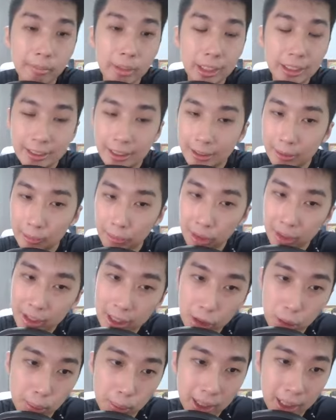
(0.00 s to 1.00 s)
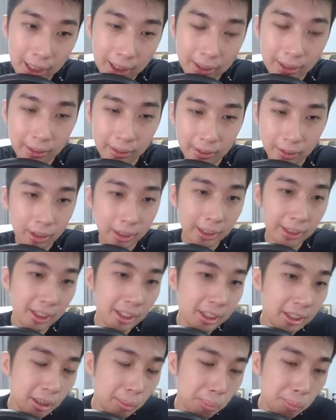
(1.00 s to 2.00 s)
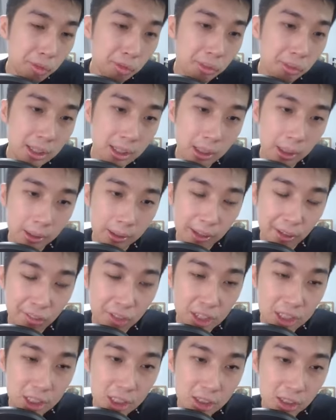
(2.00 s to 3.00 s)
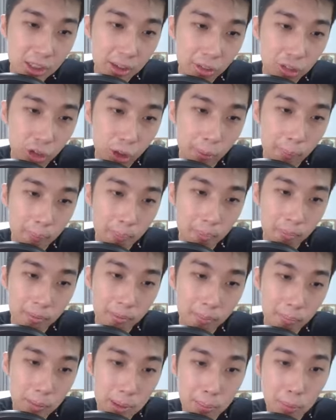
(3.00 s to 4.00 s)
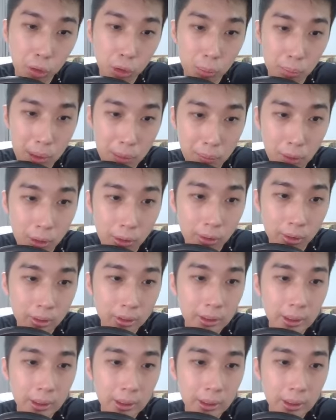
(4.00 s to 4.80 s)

Is that something that you may like? I think it differs from people to people,